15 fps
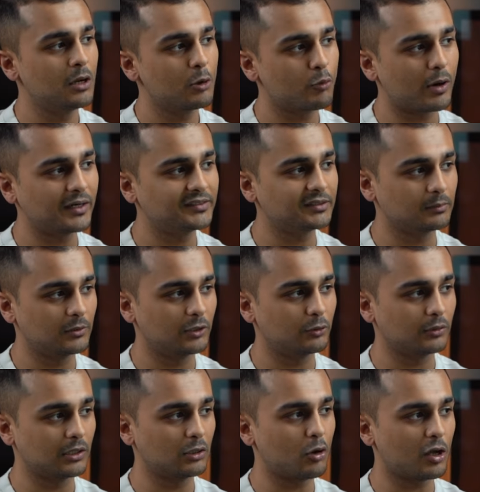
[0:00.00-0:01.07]
quite similar to
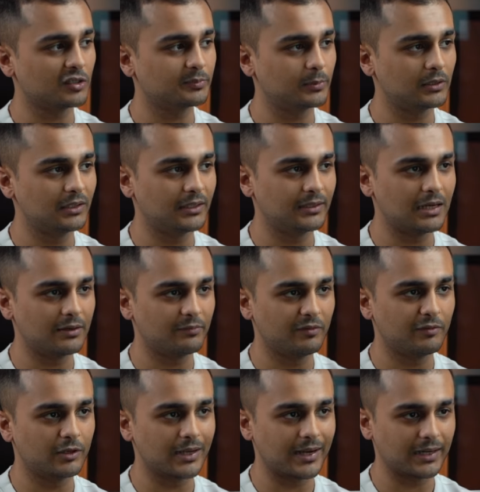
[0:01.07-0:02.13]
the cost per lead that we
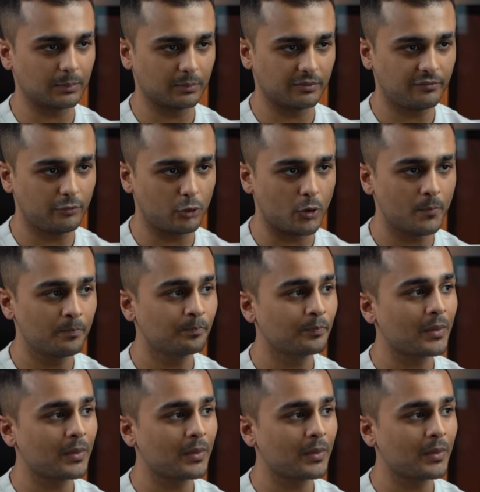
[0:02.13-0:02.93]
were getting before.